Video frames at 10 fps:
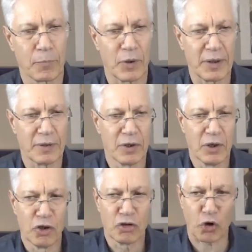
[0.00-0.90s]
Right?
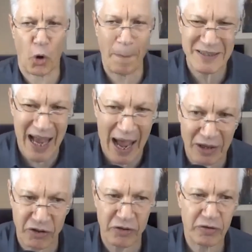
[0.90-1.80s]
So corporate
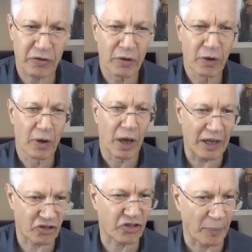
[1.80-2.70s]
taxes
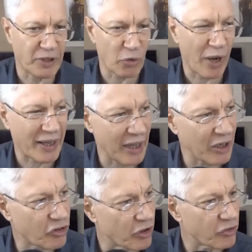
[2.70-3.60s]
and some
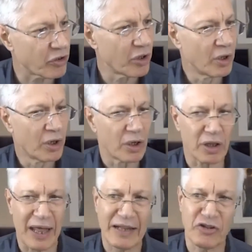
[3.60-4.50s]
deregulations
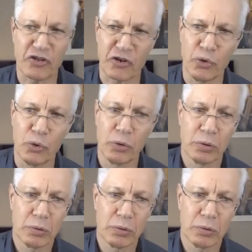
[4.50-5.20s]
led to